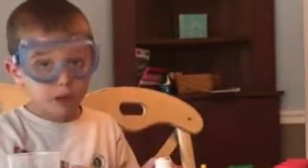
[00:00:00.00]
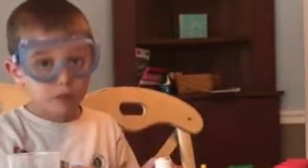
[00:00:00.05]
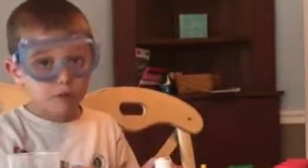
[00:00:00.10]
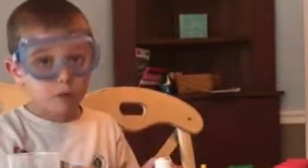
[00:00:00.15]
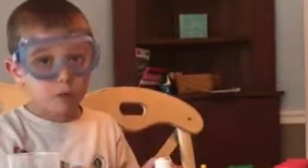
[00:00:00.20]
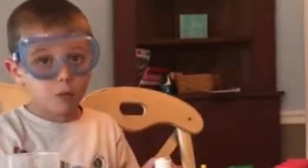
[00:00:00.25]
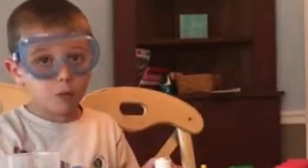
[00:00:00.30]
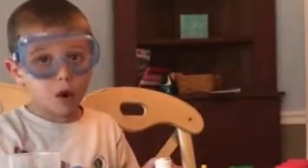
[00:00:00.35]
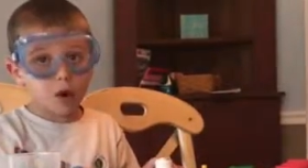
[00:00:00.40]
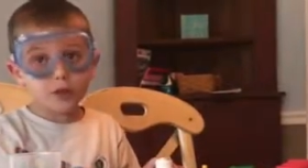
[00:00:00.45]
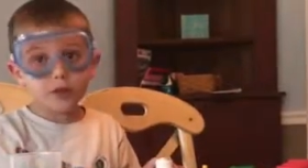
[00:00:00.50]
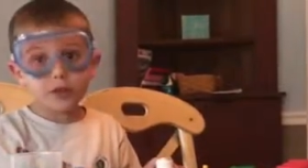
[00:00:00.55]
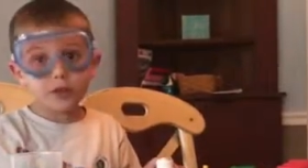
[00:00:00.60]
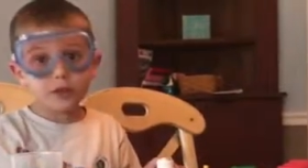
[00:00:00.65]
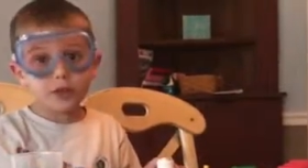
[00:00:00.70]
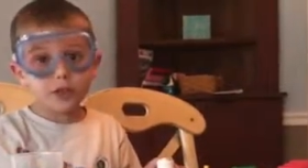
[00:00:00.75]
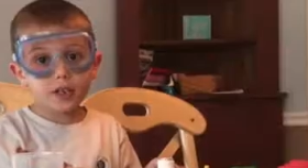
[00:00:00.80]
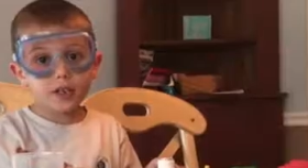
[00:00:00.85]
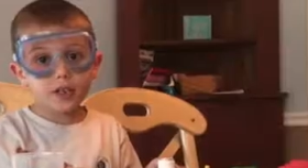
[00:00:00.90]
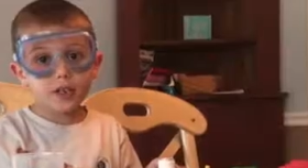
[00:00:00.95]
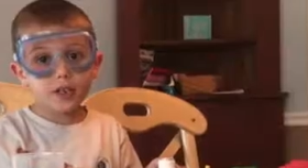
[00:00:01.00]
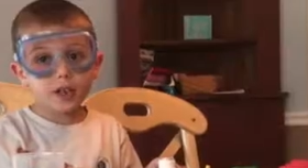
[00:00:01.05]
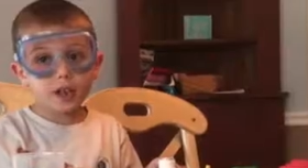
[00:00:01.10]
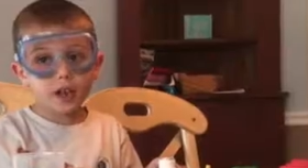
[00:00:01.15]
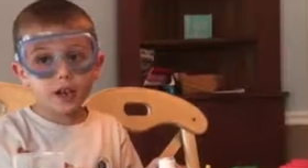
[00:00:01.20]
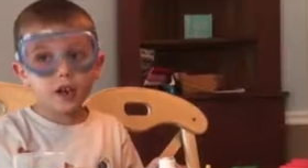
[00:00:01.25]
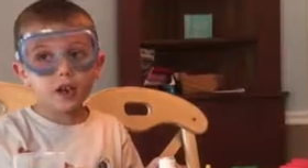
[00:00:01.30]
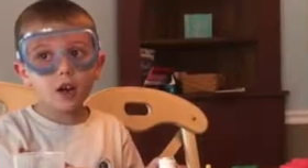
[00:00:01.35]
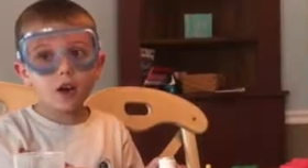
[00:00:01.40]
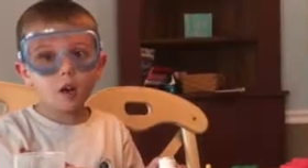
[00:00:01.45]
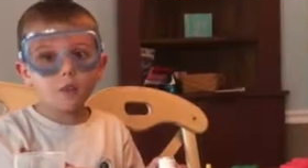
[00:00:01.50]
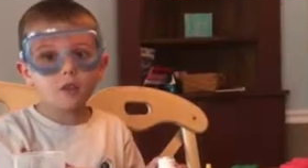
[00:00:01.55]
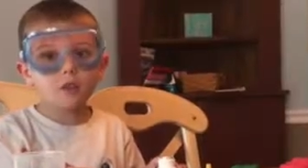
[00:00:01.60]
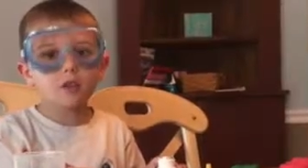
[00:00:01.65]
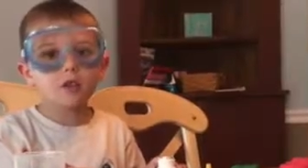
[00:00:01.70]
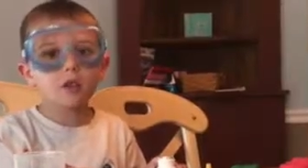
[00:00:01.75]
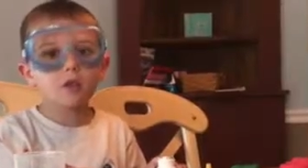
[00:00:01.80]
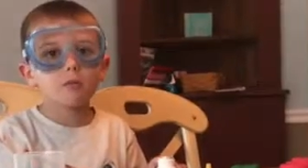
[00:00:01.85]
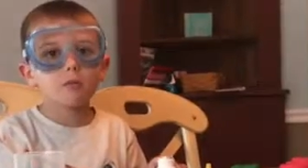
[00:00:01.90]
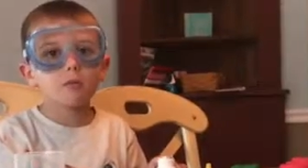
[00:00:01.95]
if you're watching this today,
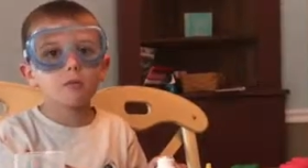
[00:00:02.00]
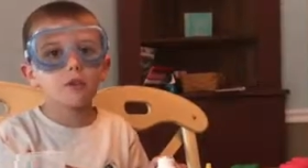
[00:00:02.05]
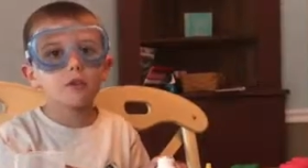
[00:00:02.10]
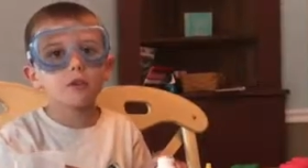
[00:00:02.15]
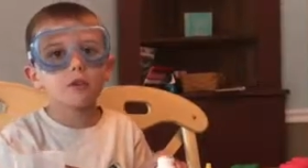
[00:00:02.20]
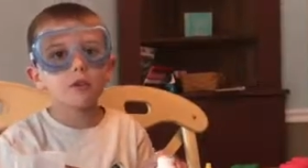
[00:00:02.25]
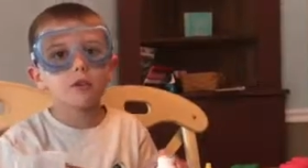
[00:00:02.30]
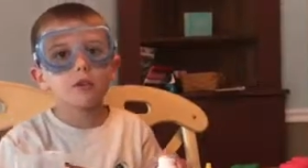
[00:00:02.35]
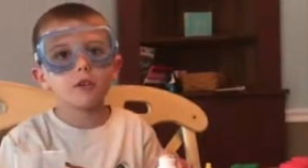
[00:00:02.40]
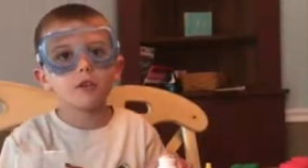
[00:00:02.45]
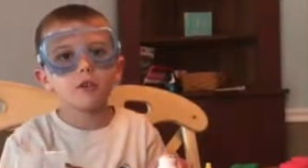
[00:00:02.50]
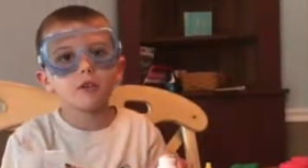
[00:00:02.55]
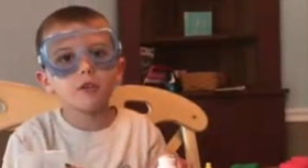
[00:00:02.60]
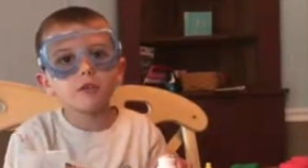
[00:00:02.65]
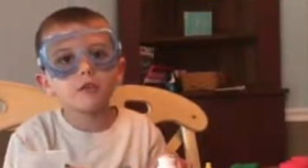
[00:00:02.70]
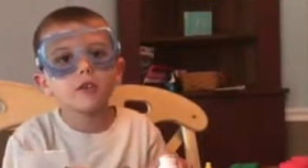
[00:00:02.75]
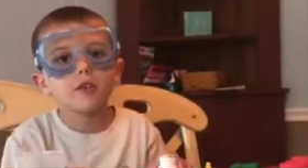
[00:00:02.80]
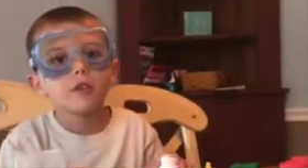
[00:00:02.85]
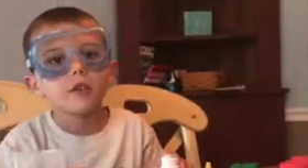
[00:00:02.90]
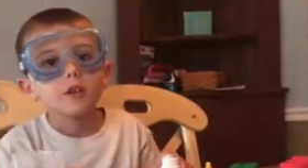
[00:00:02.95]
comment down below of